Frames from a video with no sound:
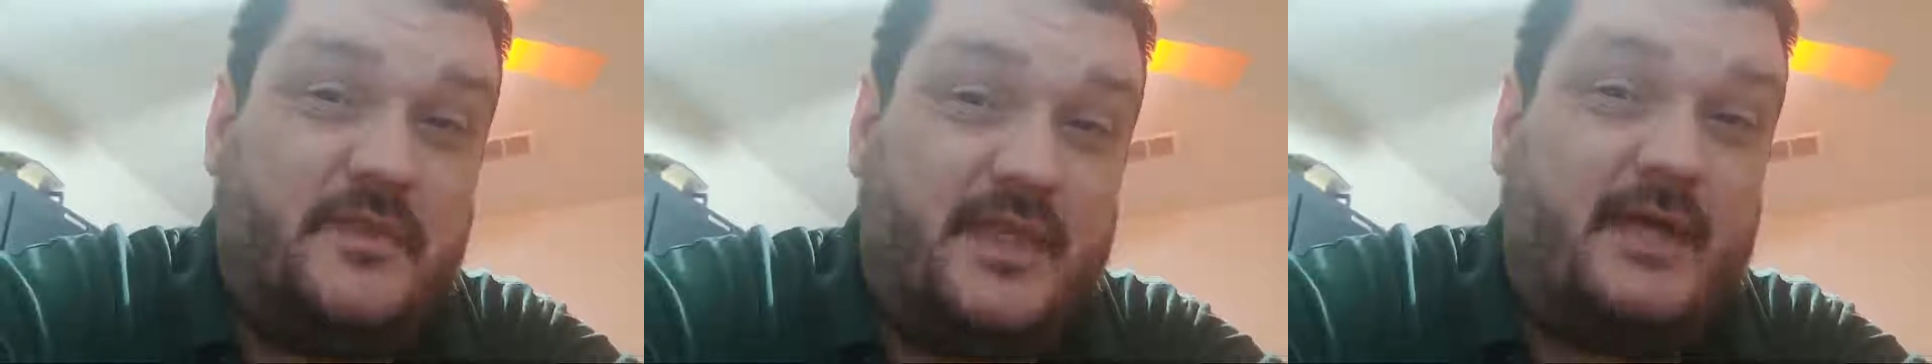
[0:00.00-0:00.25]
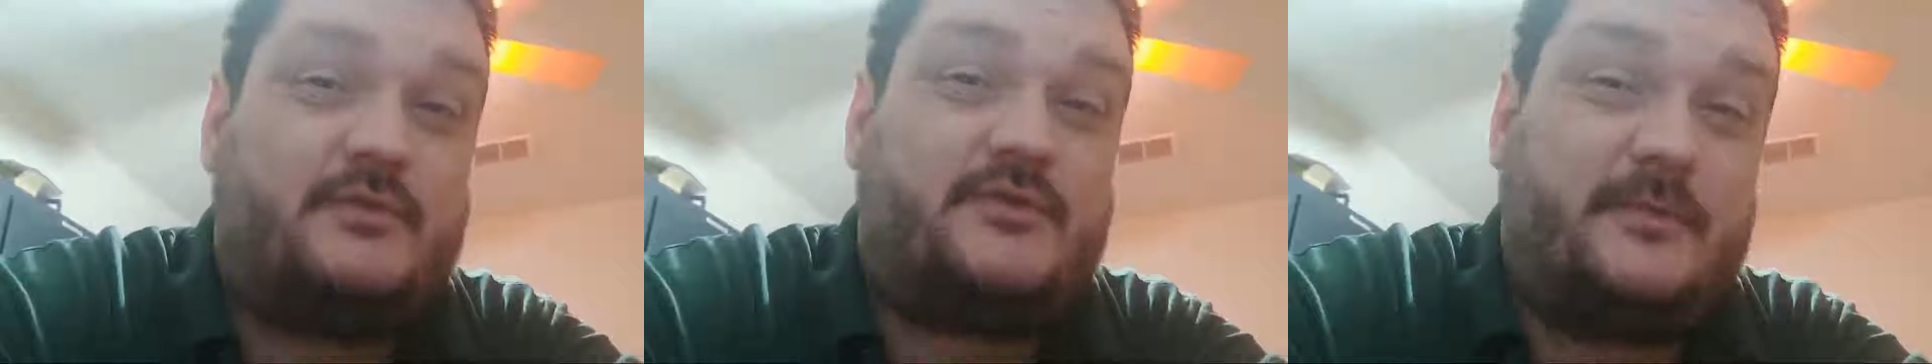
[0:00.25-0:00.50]

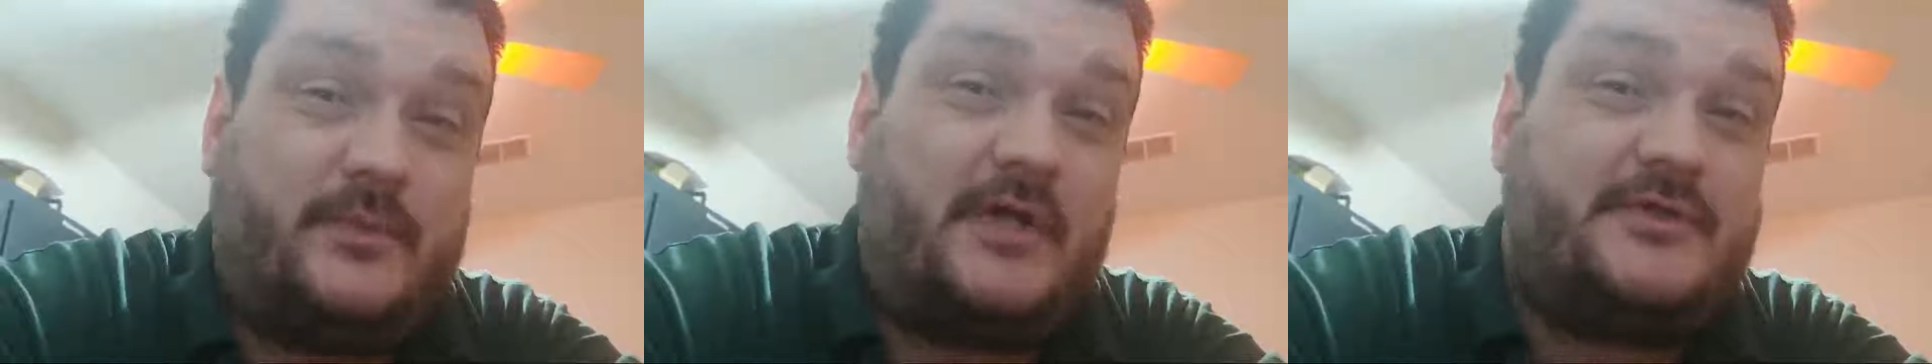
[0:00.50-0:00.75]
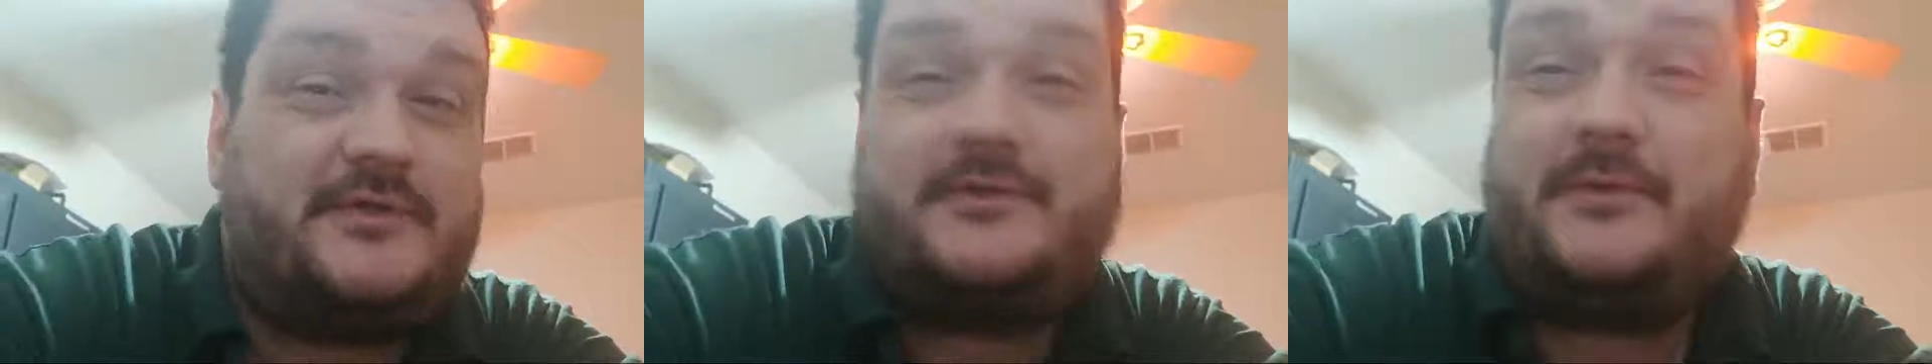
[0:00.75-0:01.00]
That was the
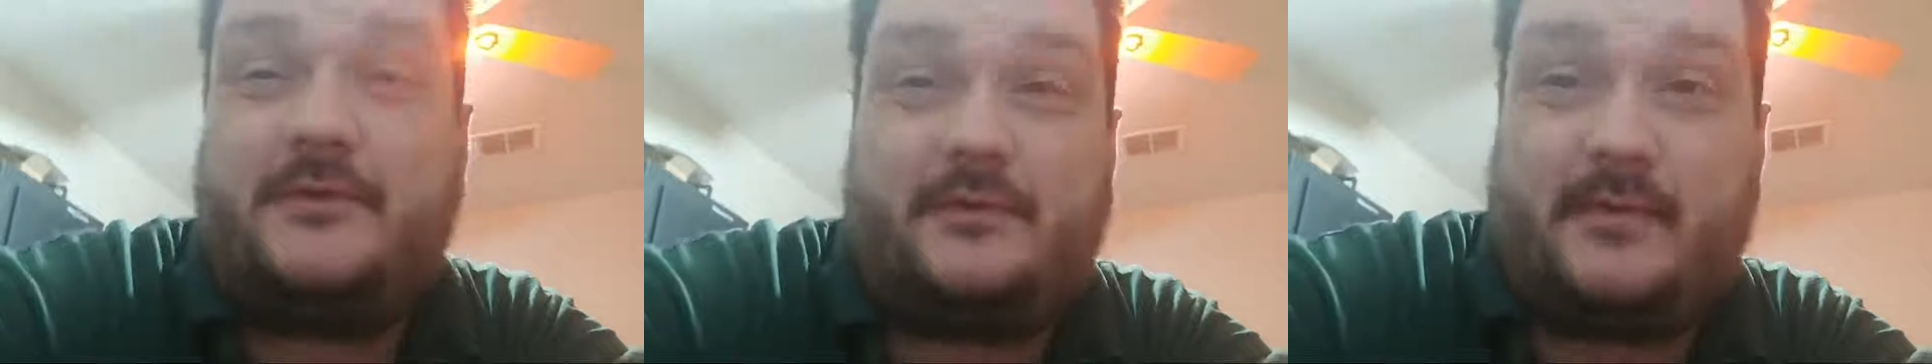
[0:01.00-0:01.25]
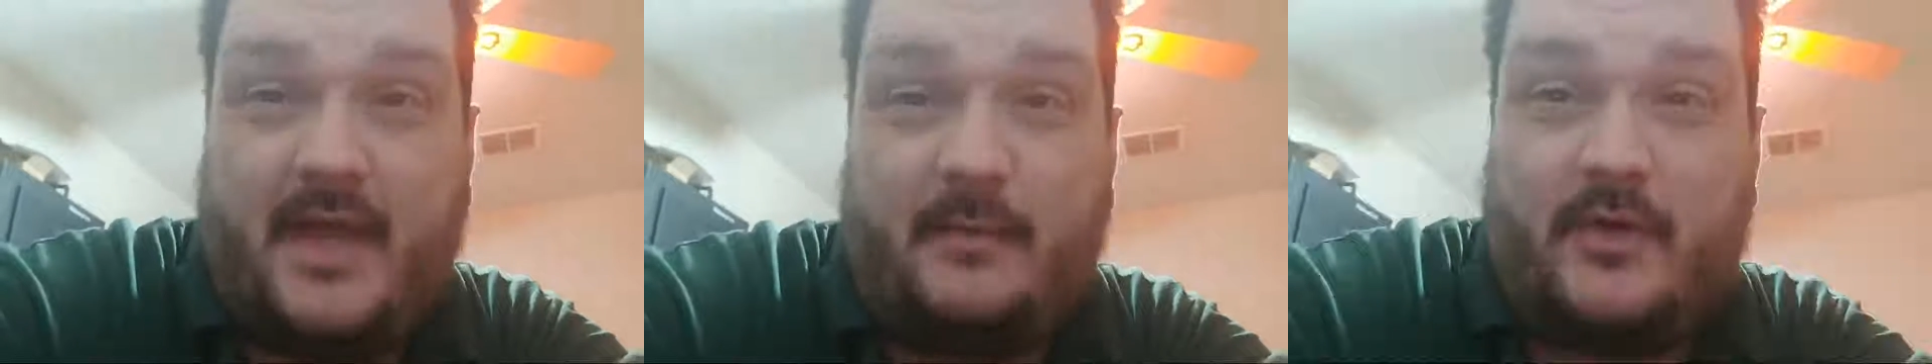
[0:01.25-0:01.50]
processor and the
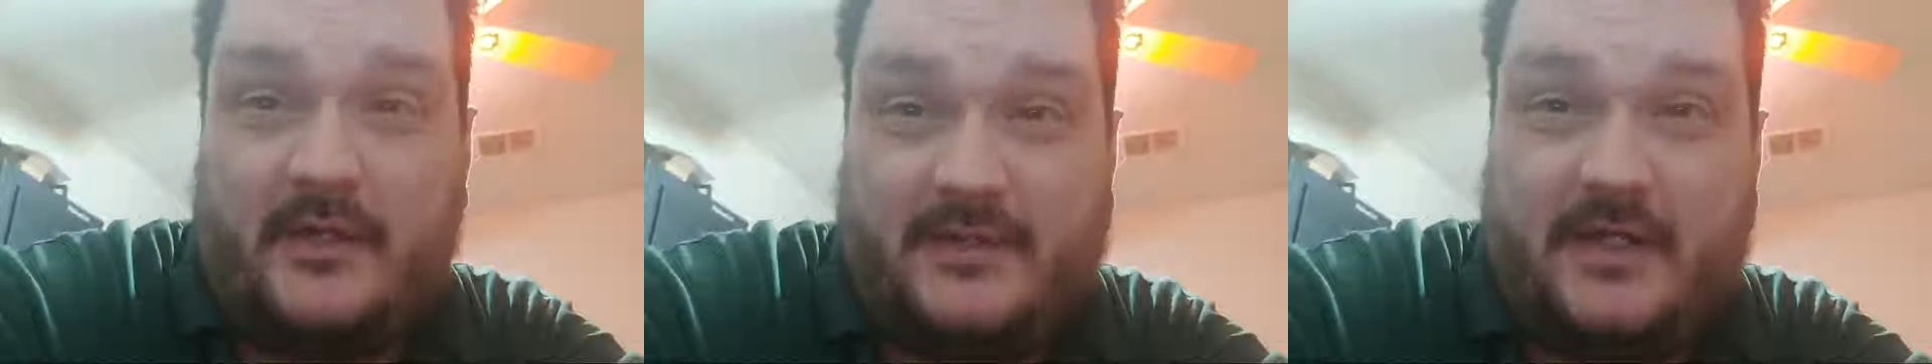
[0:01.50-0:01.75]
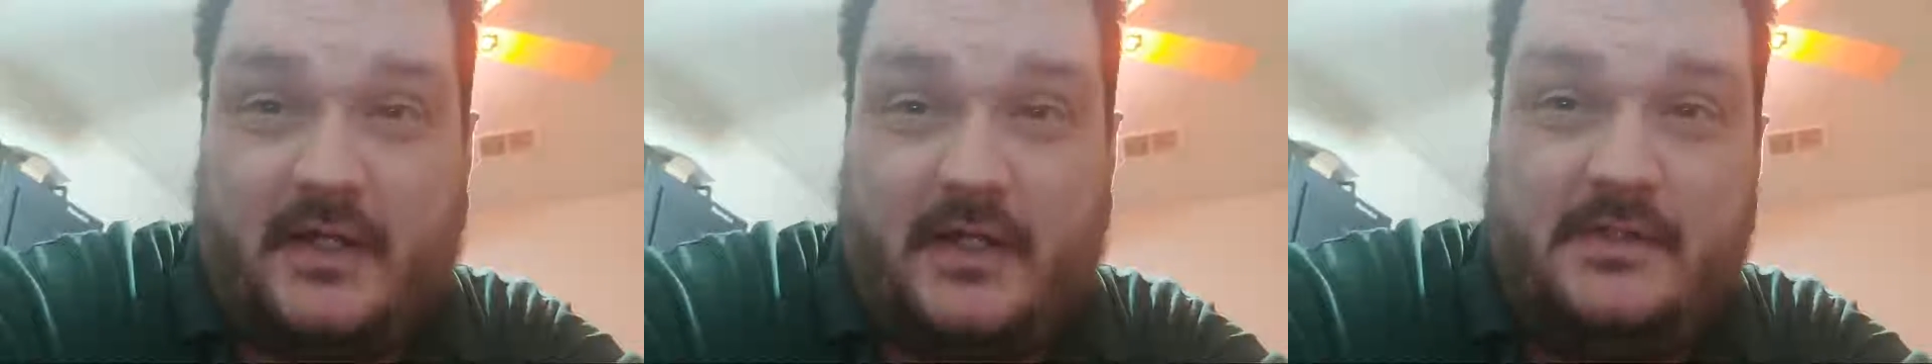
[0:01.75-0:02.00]
RAM right
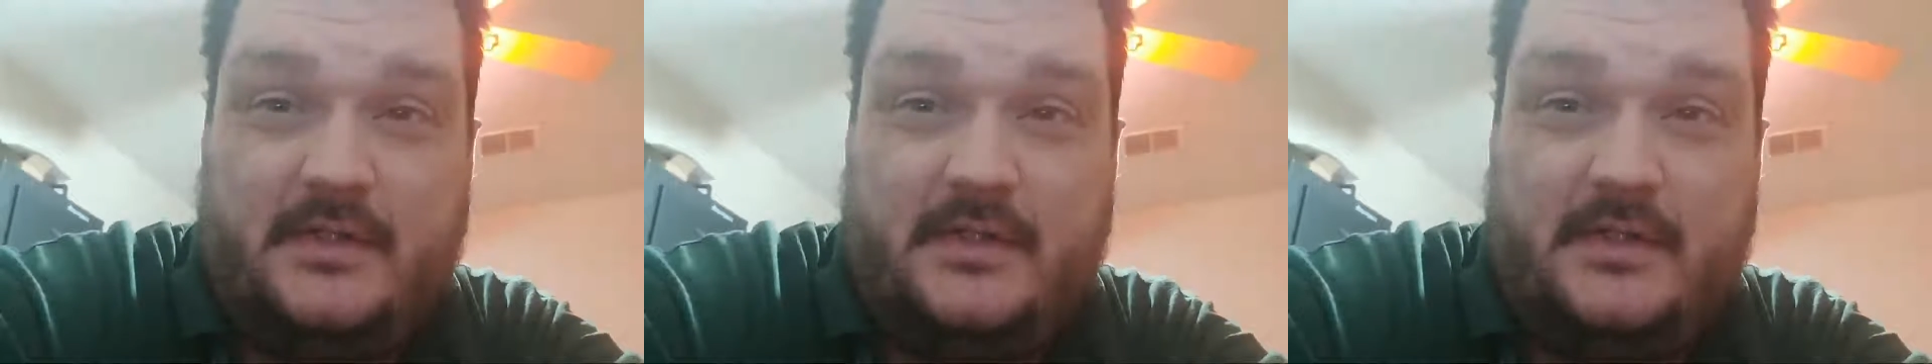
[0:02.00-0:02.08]
there.